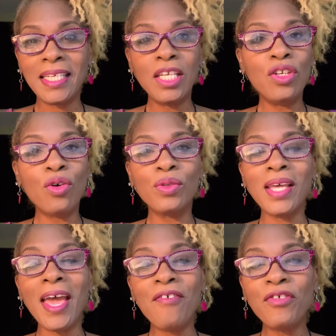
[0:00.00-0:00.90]
He knows
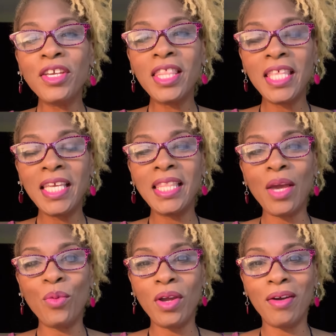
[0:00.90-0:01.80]
everything
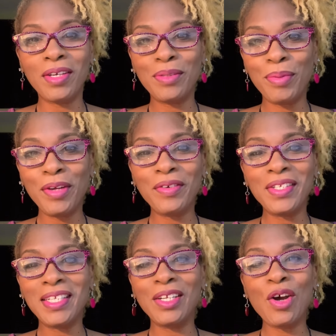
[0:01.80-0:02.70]
that we are
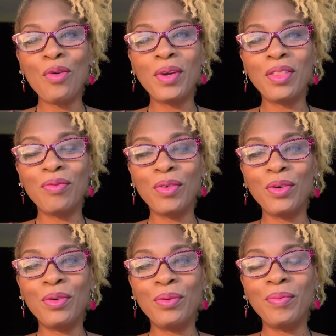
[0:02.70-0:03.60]
experiencing, going
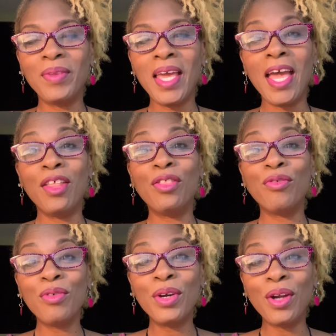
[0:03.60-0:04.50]
through, and
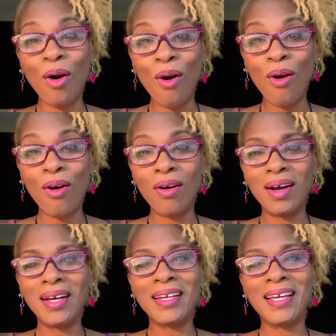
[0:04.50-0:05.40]
through it all,
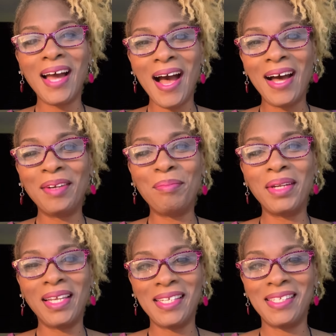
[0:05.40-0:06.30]
God
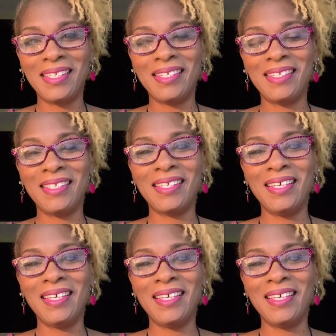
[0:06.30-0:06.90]
blesses.